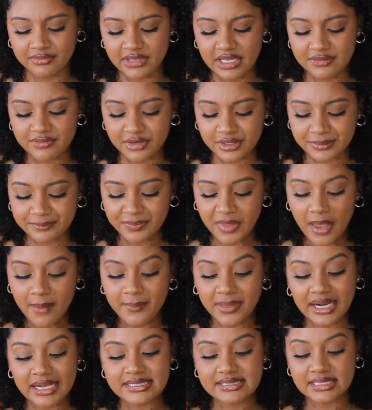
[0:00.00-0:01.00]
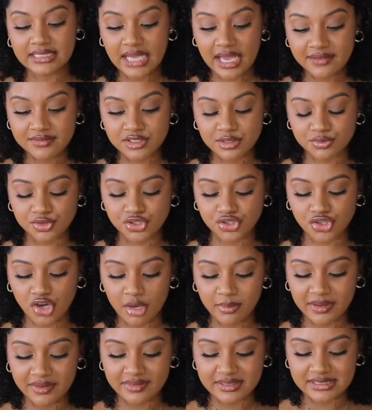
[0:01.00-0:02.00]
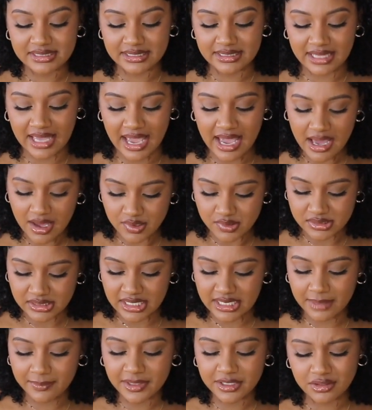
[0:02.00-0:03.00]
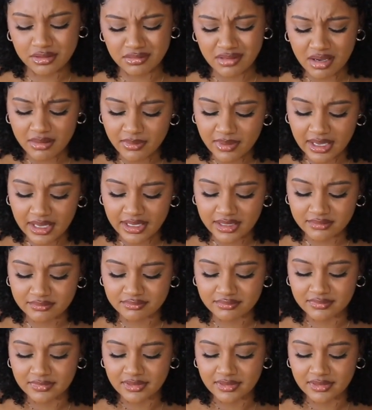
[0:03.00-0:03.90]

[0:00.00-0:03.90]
flavor, but I did have some strawberries in the house, and I'm like, you know what,